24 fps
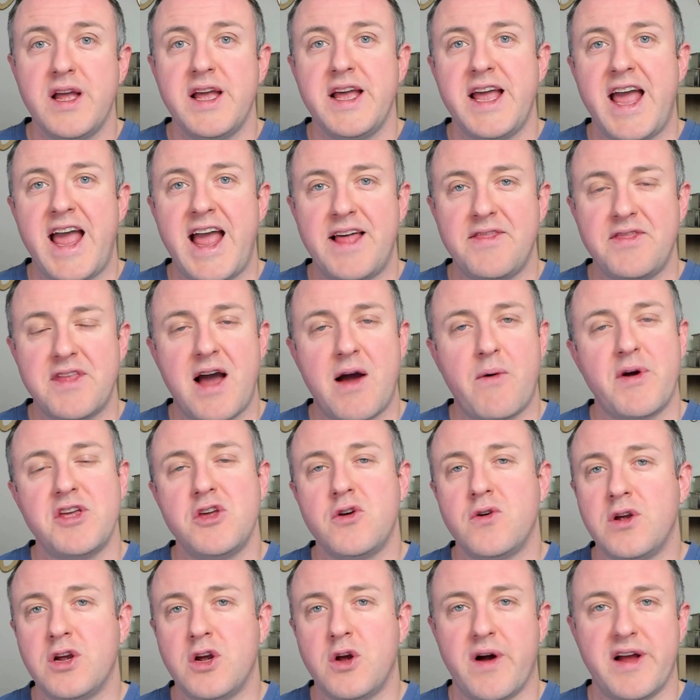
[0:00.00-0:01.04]
and that way you
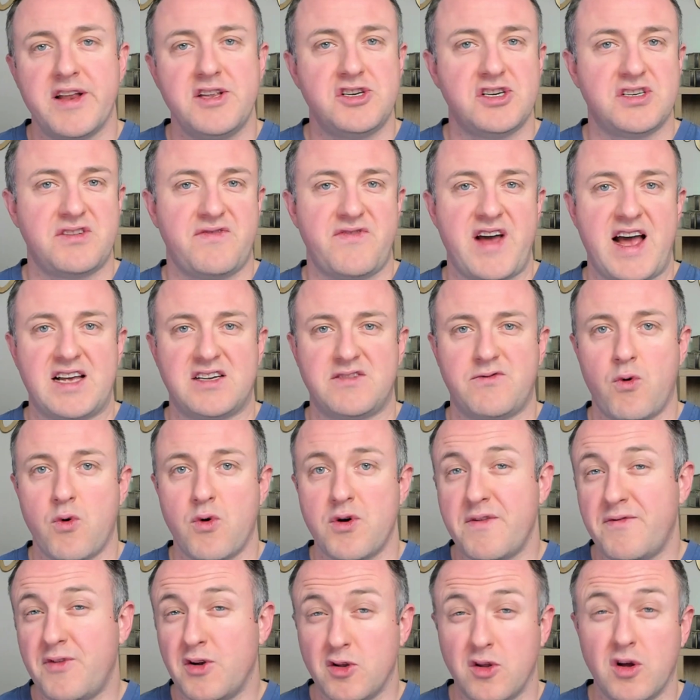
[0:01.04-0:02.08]
can go ahead and just fast forward
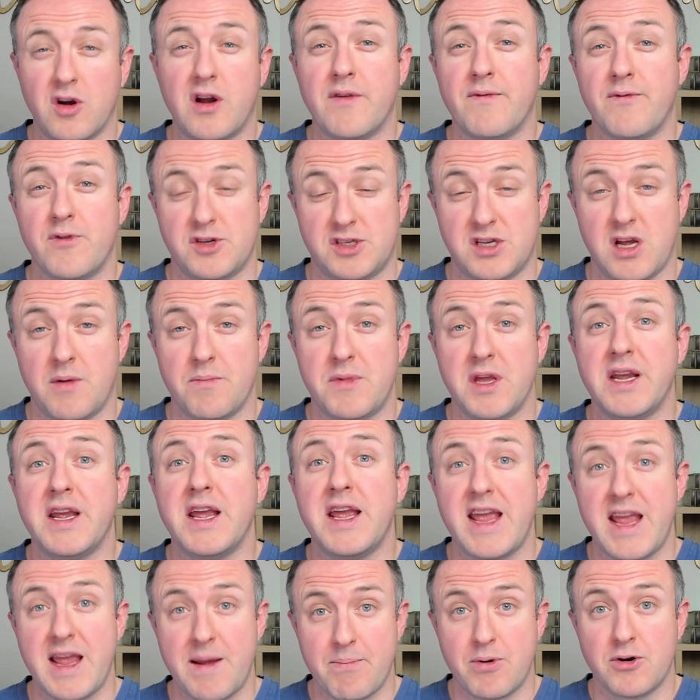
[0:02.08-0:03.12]
if you're looking for something
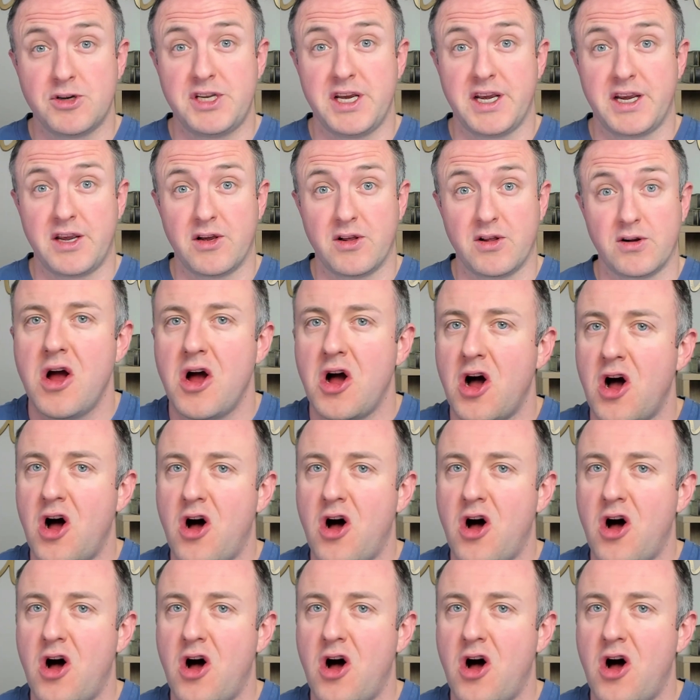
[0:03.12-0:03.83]
in particular.